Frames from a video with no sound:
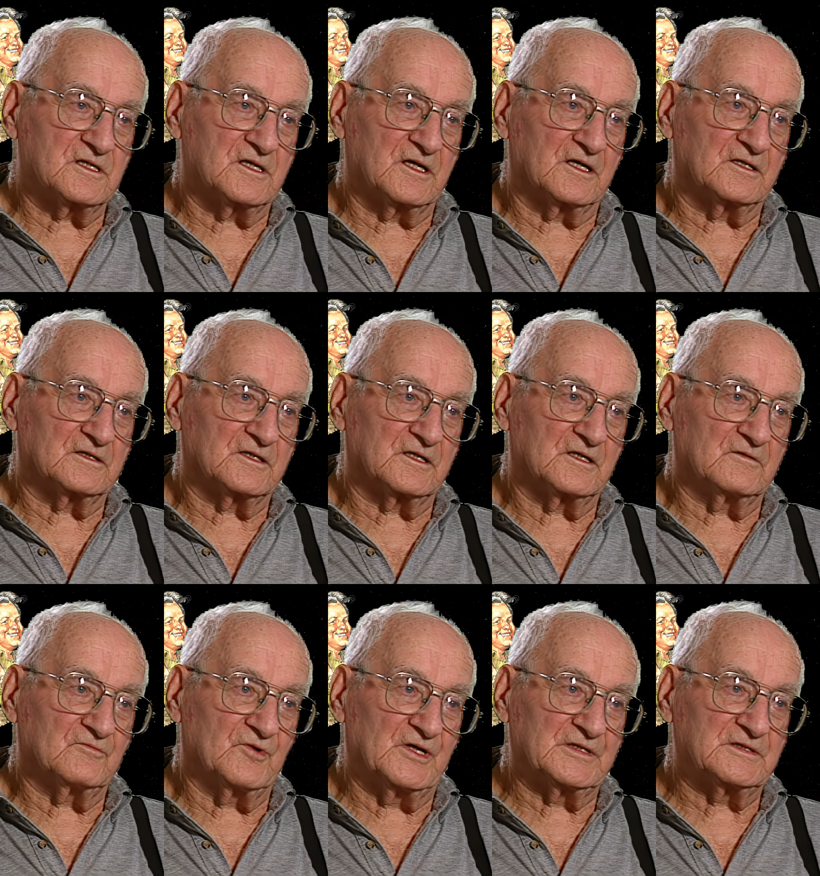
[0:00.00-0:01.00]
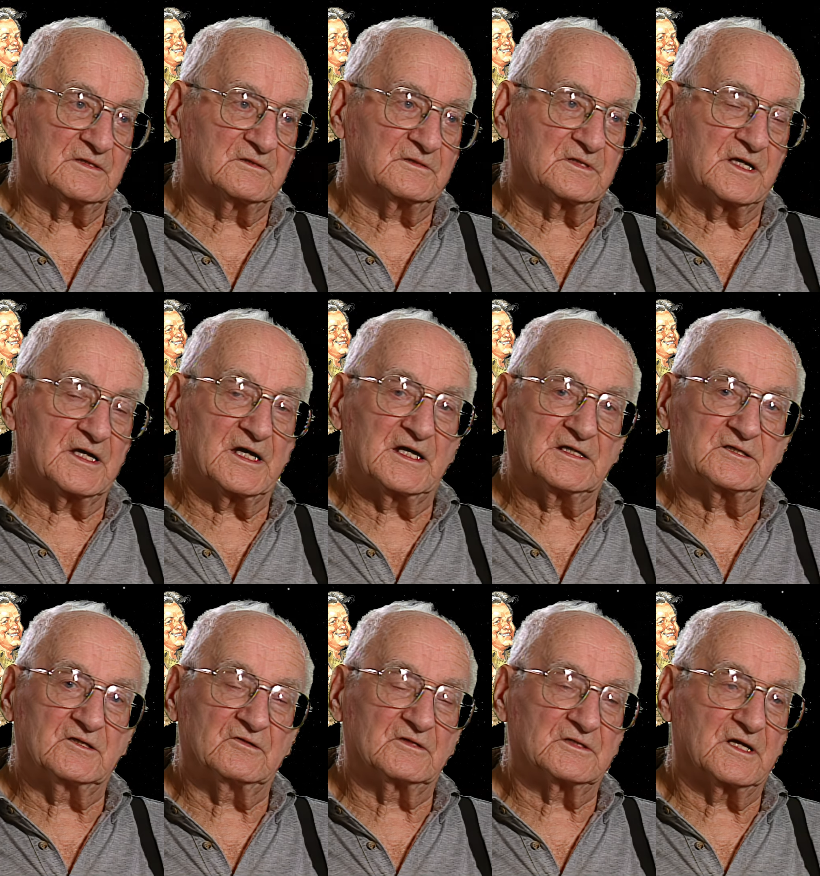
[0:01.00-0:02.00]
And one day
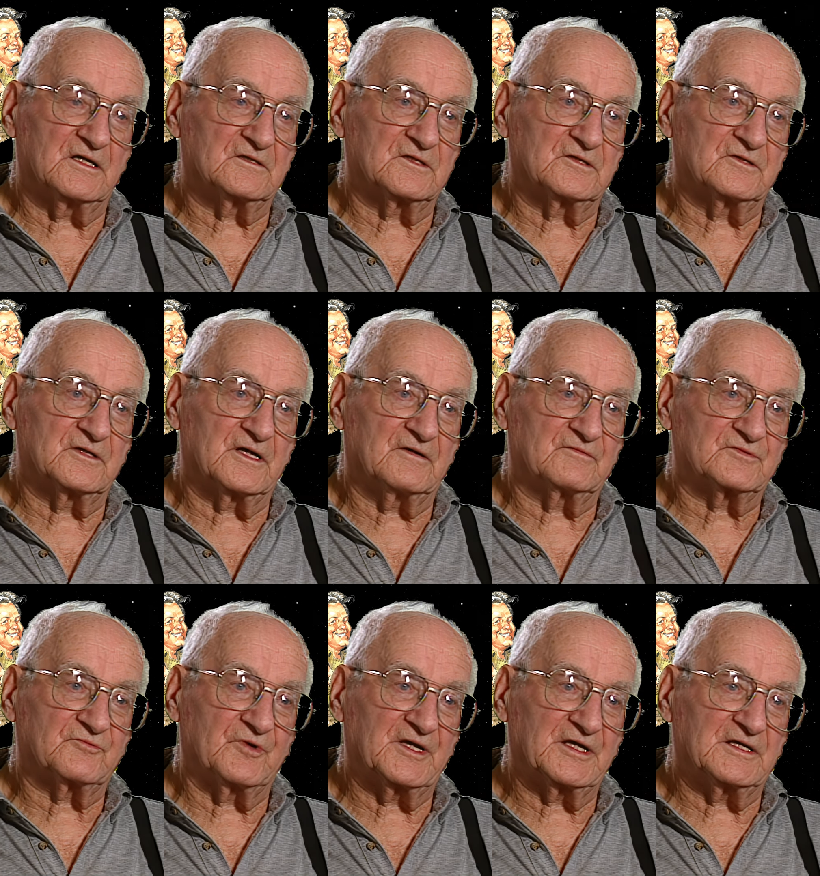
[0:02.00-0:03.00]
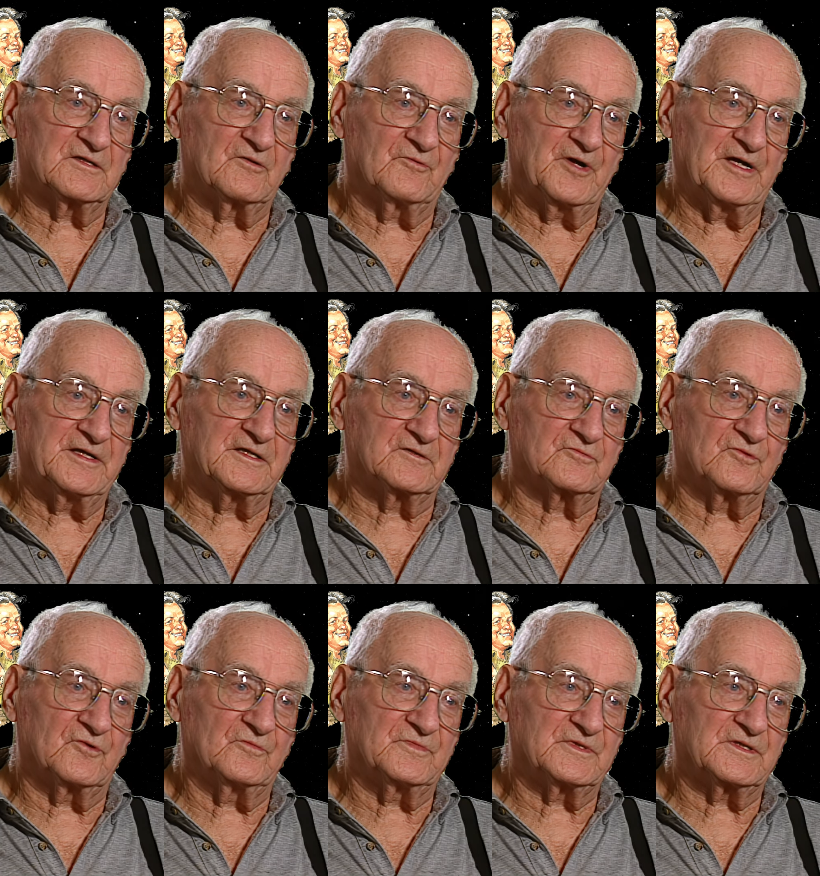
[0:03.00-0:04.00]
I'd gone down there, and I was in a waiting
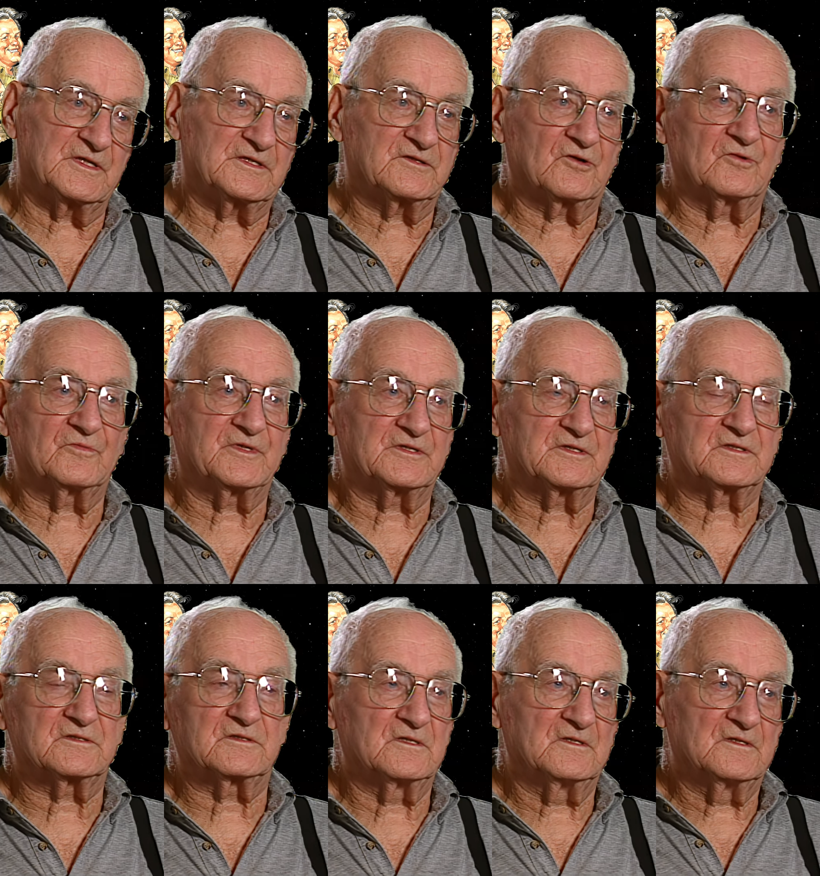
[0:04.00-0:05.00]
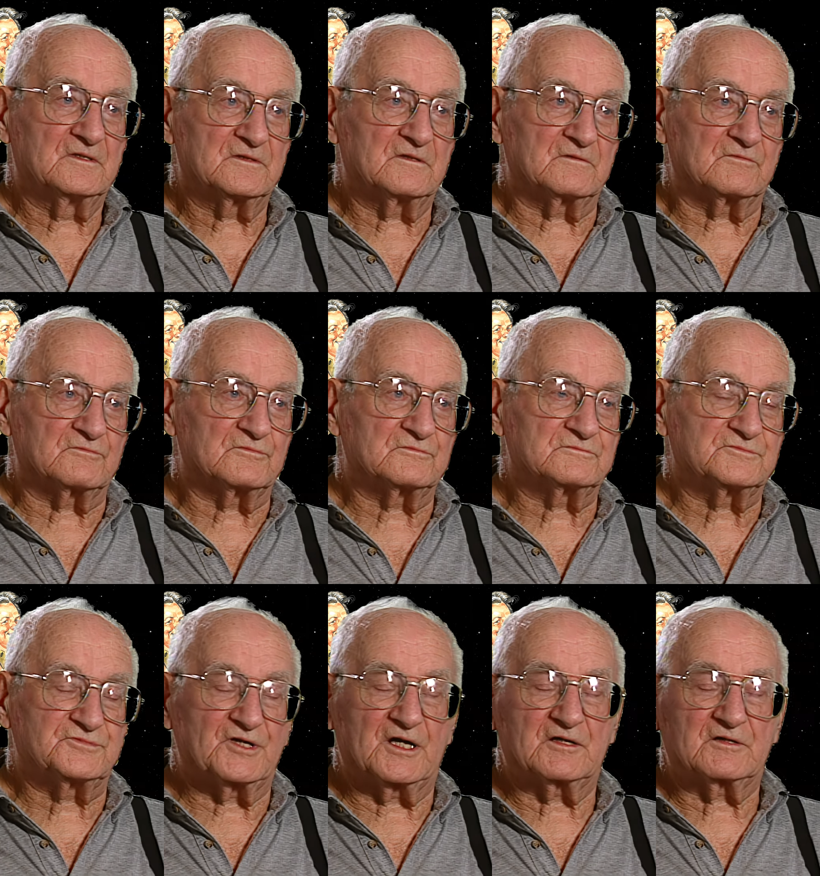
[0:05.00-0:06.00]
room, and they told me that
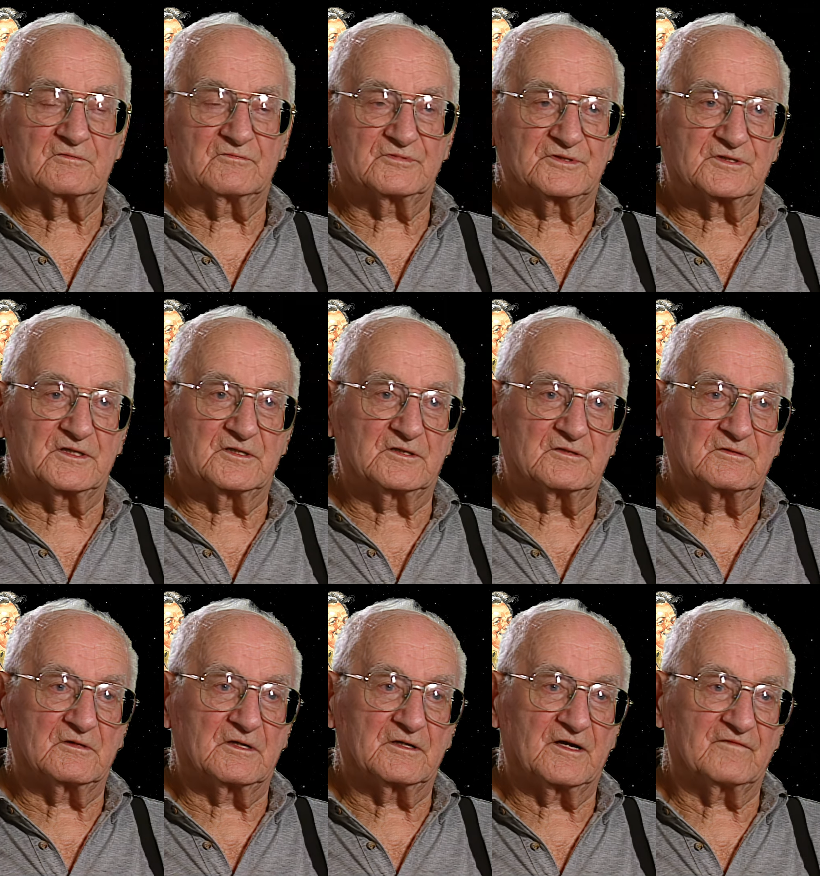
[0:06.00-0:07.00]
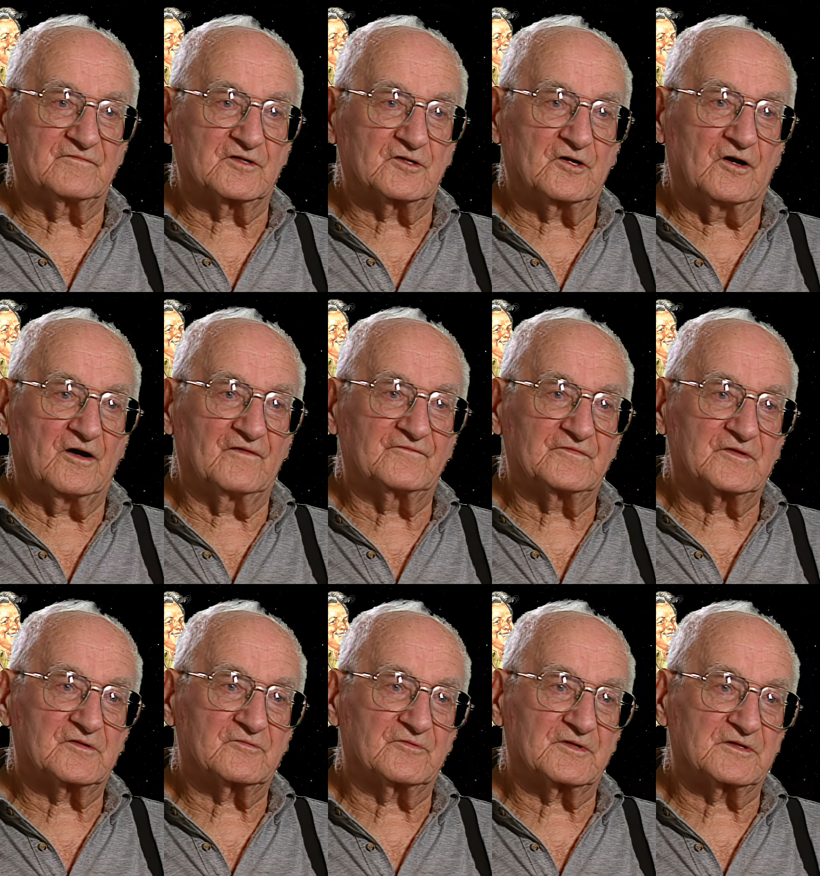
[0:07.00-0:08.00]
Jack was in there having a
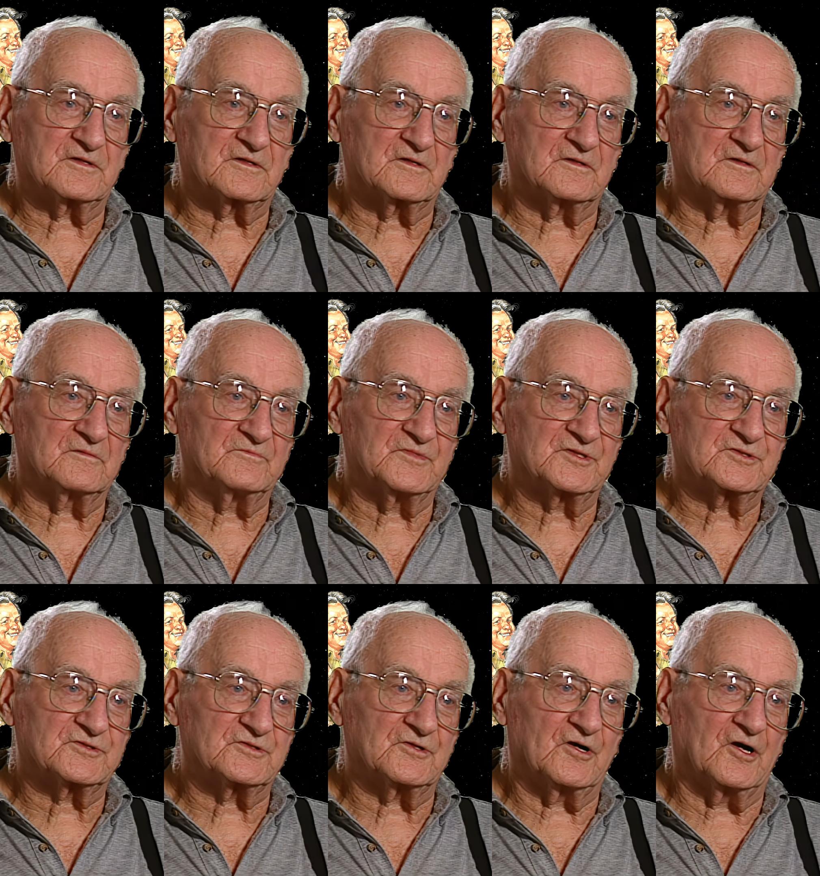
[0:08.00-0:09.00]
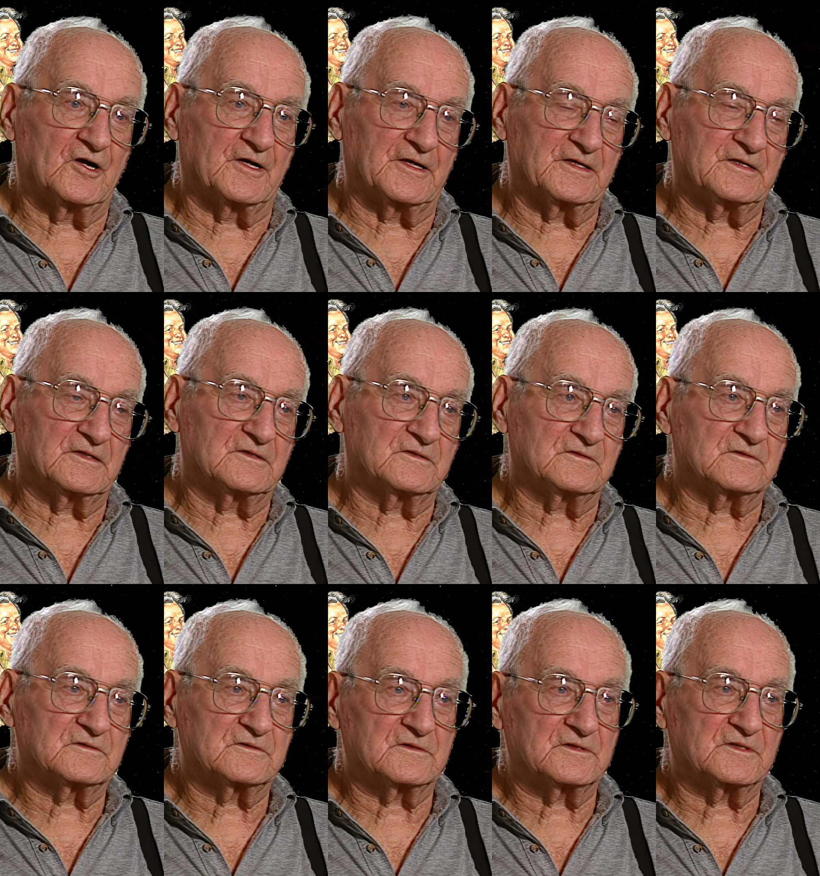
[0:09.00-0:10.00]
conference with Mr. Hardy and
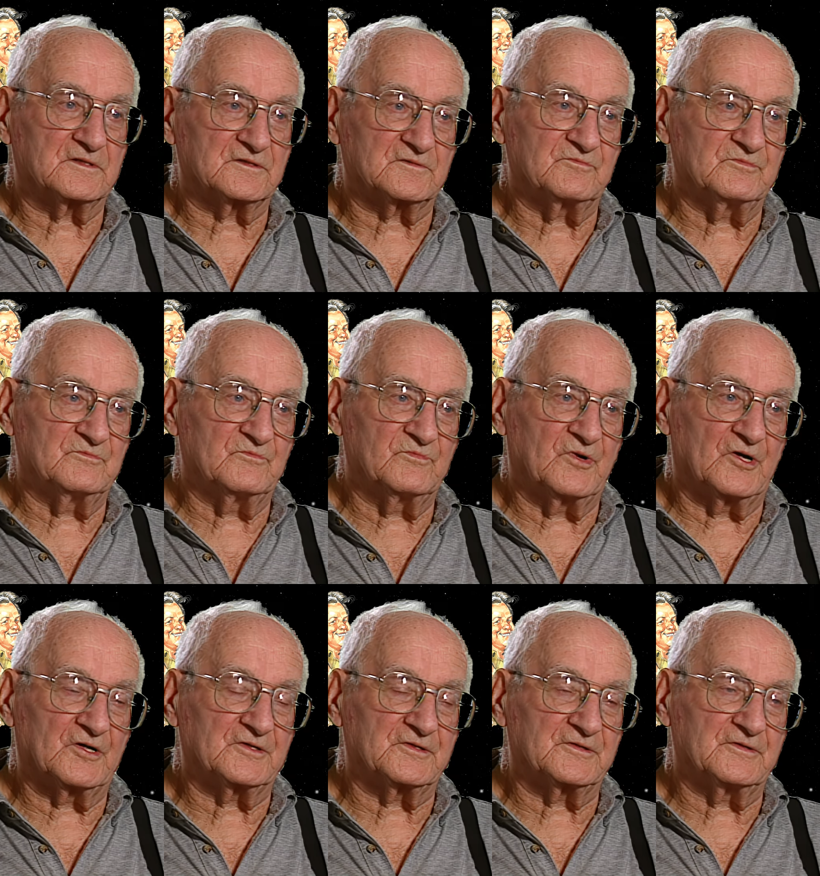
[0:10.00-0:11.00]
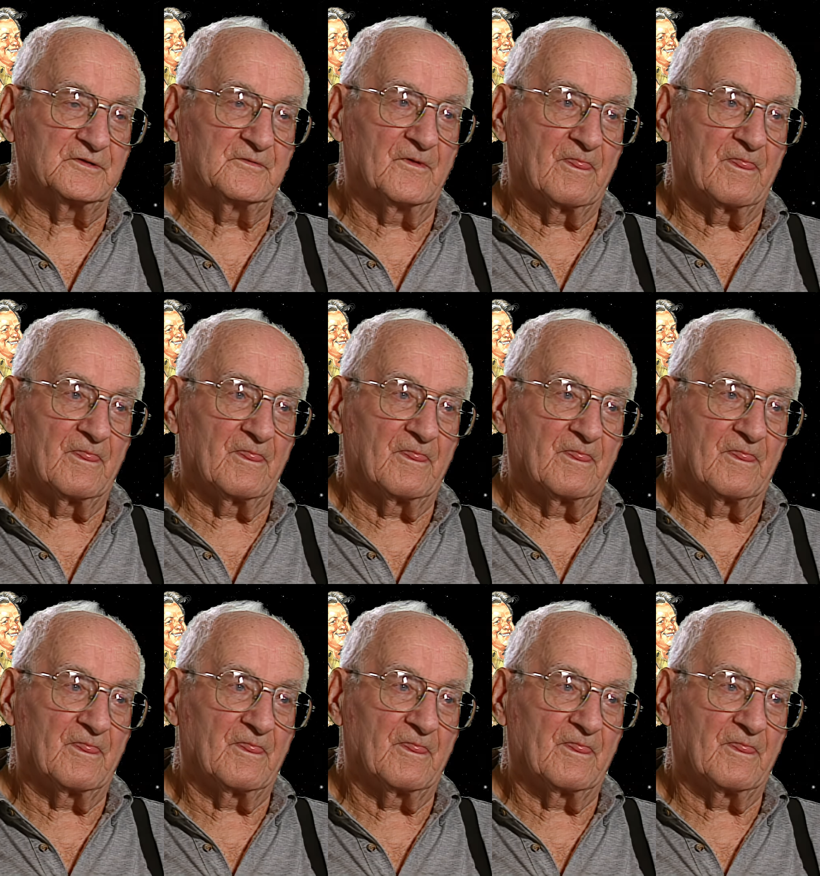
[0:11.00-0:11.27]
his partner.